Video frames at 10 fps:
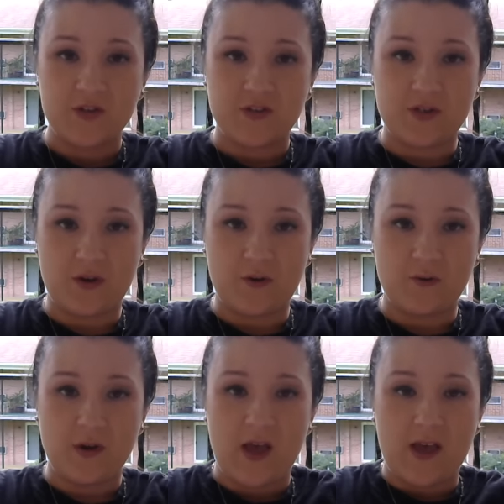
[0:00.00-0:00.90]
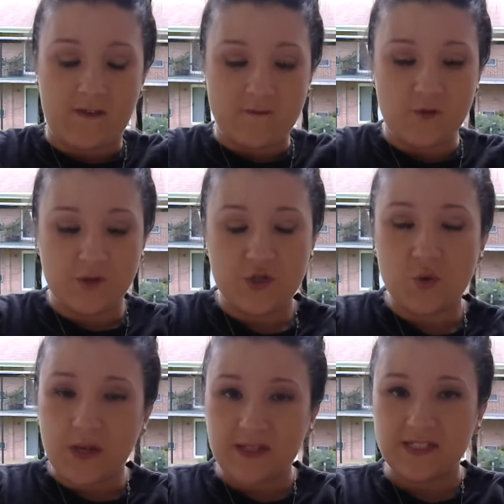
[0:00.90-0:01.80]
So If you
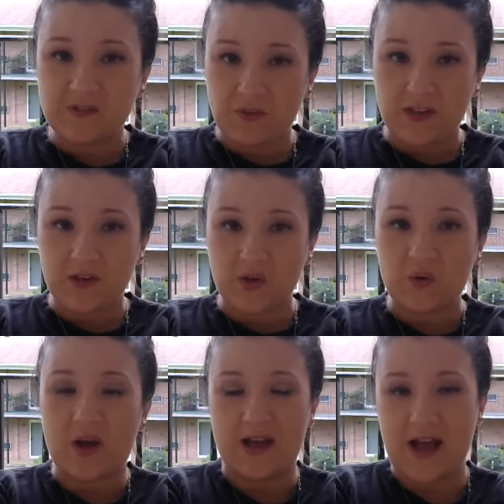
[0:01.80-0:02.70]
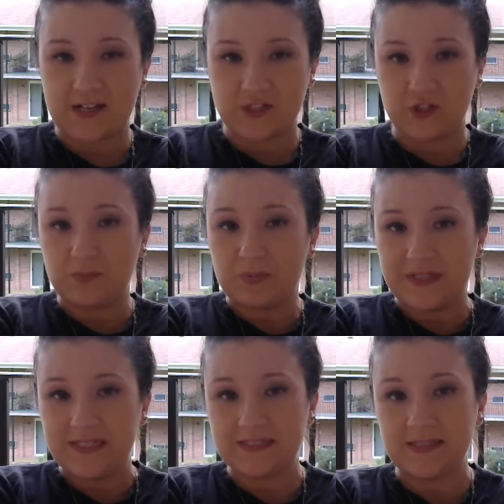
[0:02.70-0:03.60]
enjoyed this video, I ask you to
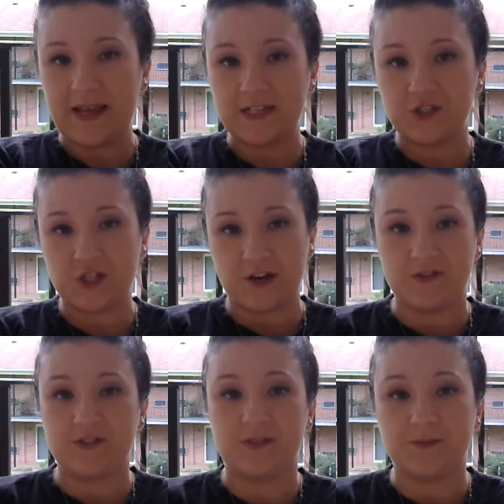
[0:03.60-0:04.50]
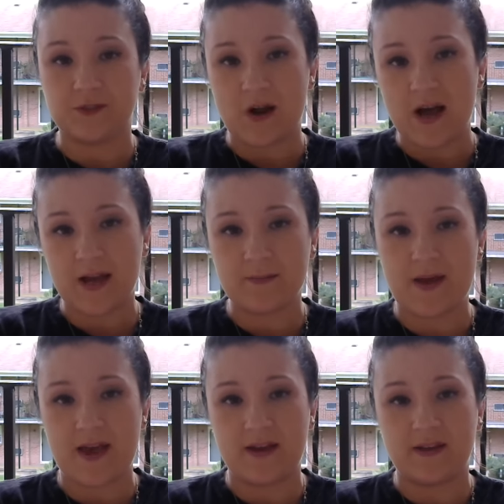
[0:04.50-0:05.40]
please like, share, and
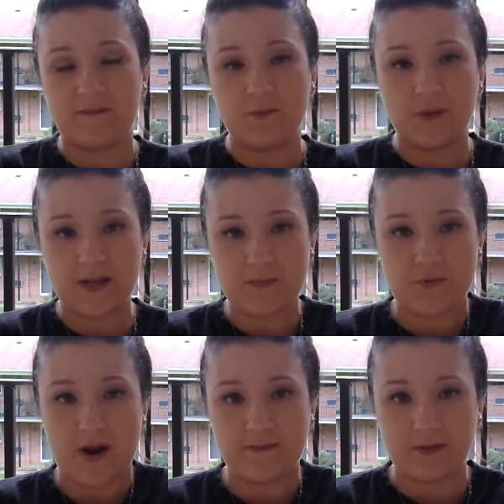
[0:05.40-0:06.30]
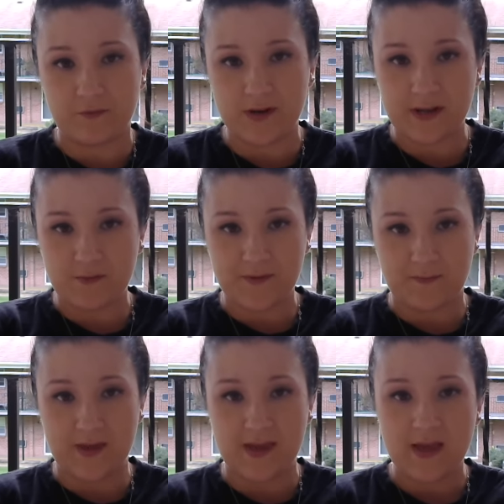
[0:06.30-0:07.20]
subscribe. And if you would like a private reading with
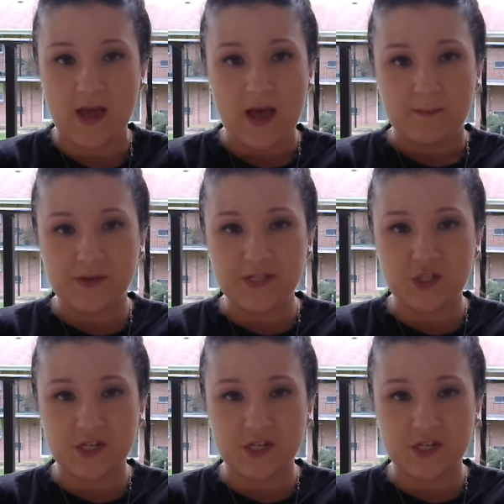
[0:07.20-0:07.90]
me, please